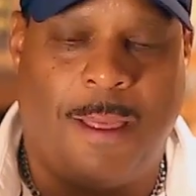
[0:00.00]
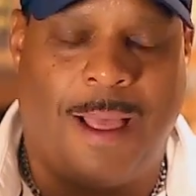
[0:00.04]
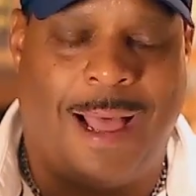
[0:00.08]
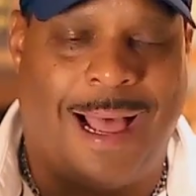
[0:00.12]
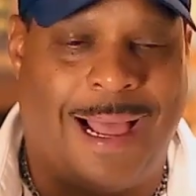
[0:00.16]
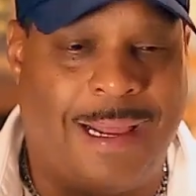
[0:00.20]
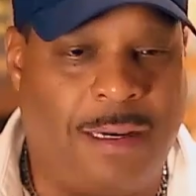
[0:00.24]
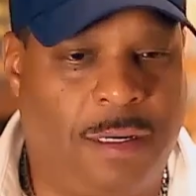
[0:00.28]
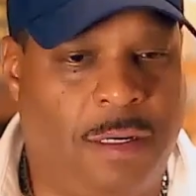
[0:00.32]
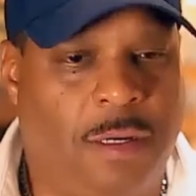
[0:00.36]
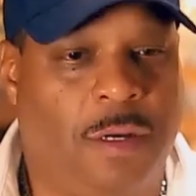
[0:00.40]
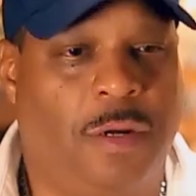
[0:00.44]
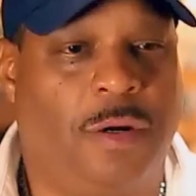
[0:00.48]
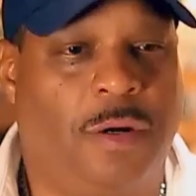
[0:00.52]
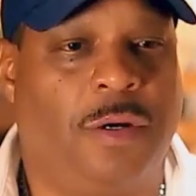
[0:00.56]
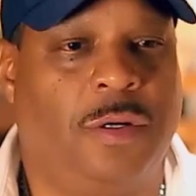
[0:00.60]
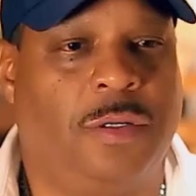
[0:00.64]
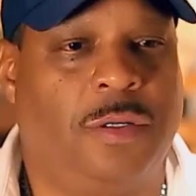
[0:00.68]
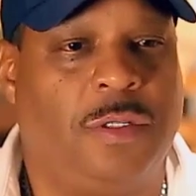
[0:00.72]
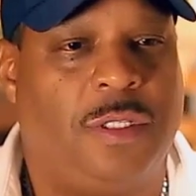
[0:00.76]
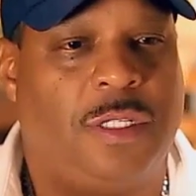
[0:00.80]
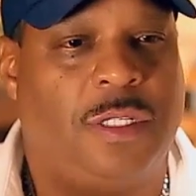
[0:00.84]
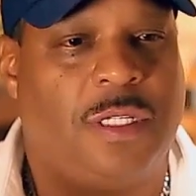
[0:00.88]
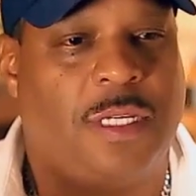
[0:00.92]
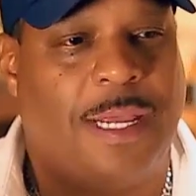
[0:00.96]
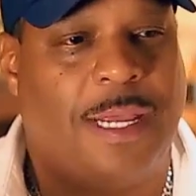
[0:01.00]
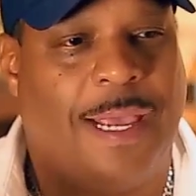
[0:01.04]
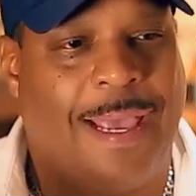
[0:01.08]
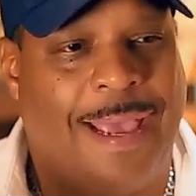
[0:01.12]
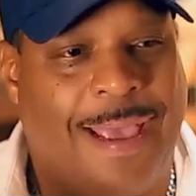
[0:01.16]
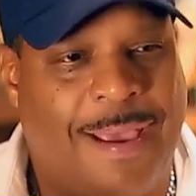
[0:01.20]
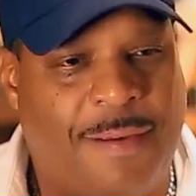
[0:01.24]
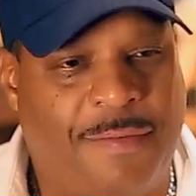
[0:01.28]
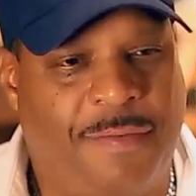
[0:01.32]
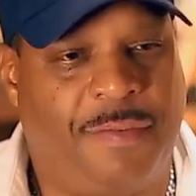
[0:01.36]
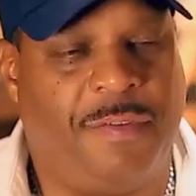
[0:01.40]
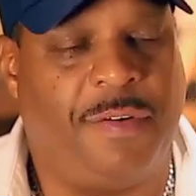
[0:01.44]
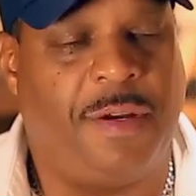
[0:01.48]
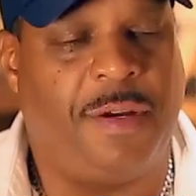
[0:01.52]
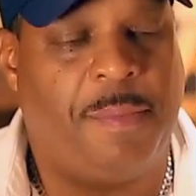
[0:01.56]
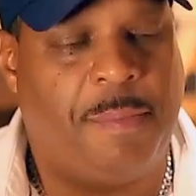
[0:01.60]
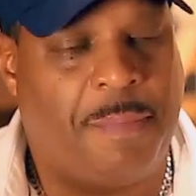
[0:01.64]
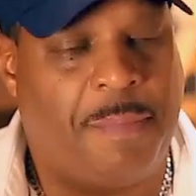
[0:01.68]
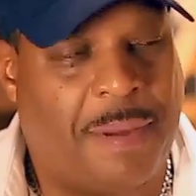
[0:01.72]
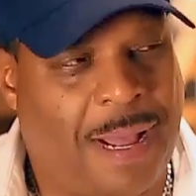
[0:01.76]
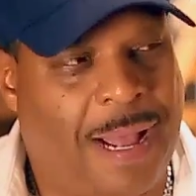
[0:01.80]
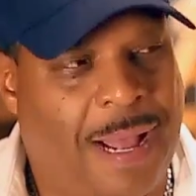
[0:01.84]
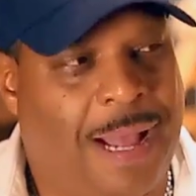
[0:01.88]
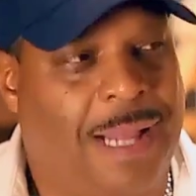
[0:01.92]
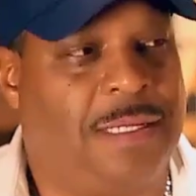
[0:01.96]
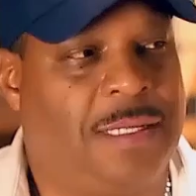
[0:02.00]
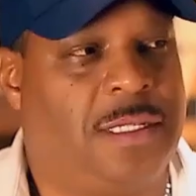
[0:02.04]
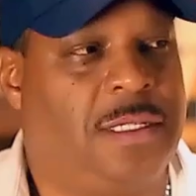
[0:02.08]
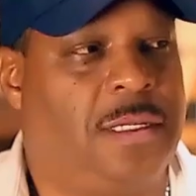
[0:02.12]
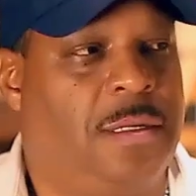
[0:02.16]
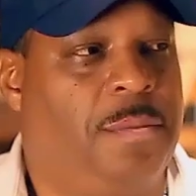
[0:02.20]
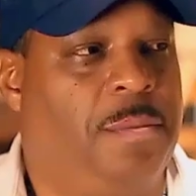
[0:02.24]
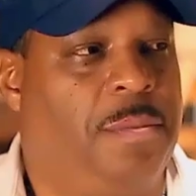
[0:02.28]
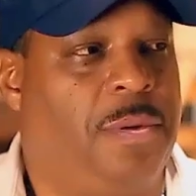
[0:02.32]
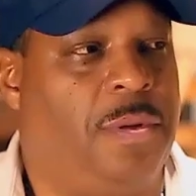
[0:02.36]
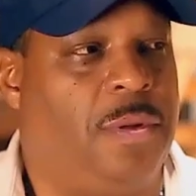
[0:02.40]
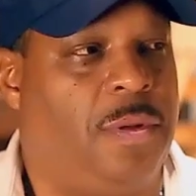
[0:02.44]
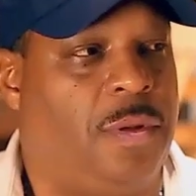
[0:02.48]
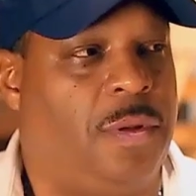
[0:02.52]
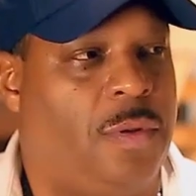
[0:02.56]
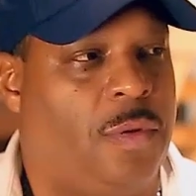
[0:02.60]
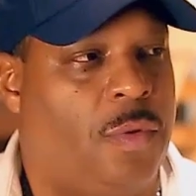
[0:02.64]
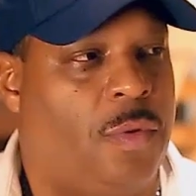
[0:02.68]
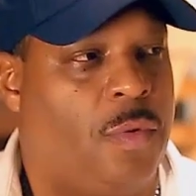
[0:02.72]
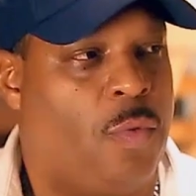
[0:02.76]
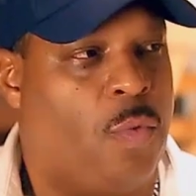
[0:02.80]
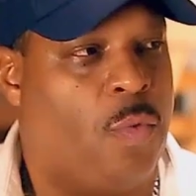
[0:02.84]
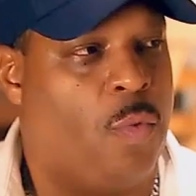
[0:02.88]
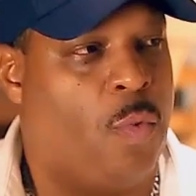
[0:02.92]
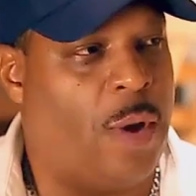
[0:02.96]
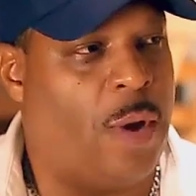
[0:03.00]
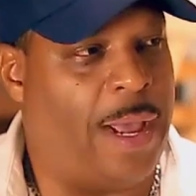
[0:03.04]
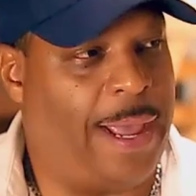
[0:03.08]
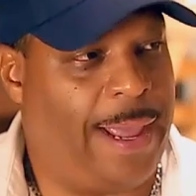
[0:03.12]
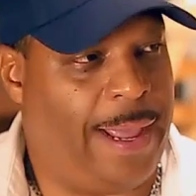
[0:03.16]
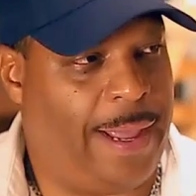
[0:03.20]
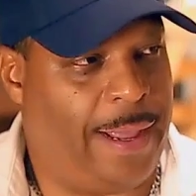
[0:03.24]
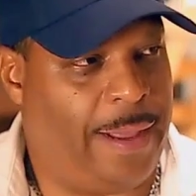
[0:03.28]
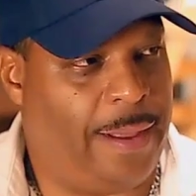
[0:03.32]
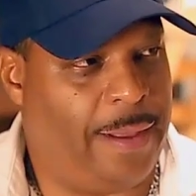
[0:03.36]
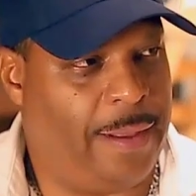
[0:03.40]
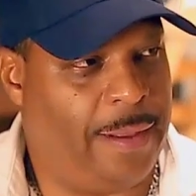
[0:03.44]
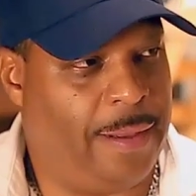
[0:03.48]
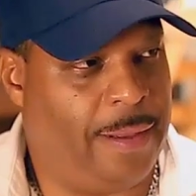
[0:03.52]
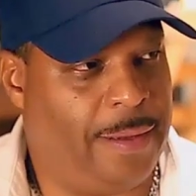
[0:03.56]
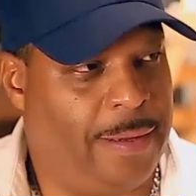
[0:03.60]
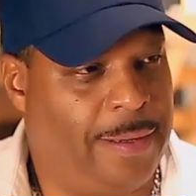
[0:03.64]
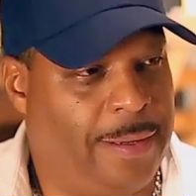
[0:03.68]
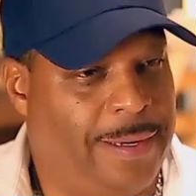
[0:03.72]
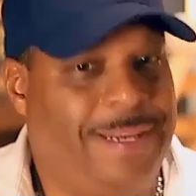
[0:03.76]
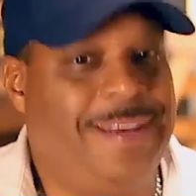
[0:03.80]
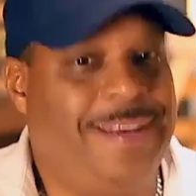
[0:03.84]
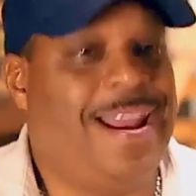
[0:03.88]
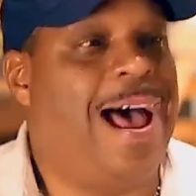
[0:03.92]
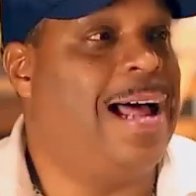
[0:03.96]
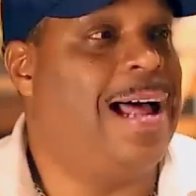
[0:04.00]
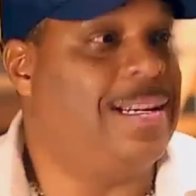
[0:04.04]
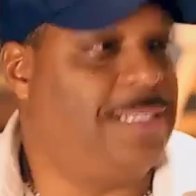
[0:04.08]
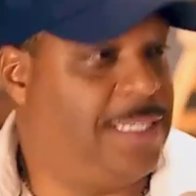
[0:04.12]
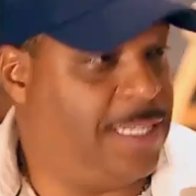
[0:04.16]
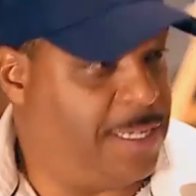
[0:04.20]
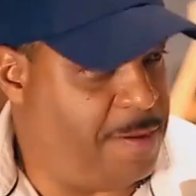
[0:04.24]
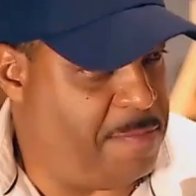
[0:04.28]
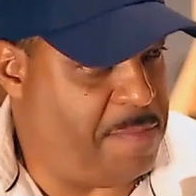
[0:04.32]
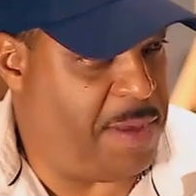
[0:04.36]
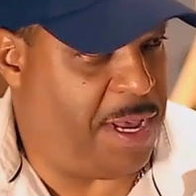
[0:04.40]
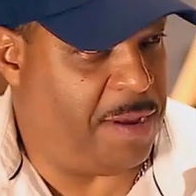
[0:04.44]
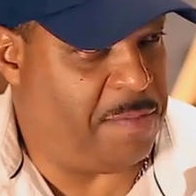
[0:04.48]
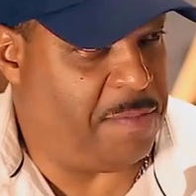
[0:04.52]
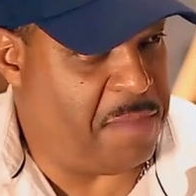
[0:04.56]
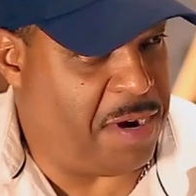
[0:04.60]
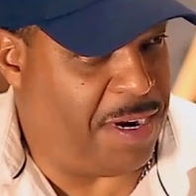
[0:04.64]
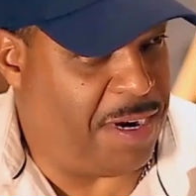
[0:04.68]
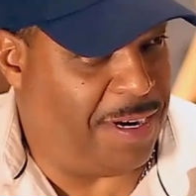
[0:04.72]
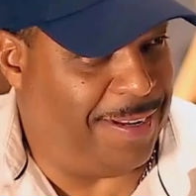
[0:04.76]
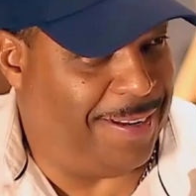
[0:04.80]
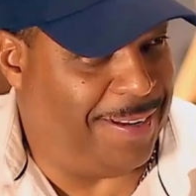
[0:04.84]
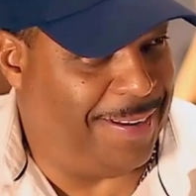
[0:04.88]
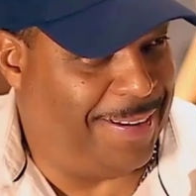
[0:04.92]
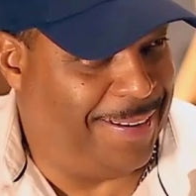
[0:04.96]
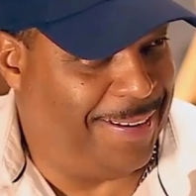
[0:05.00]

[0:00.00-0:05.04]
I learned every possible way not to make money.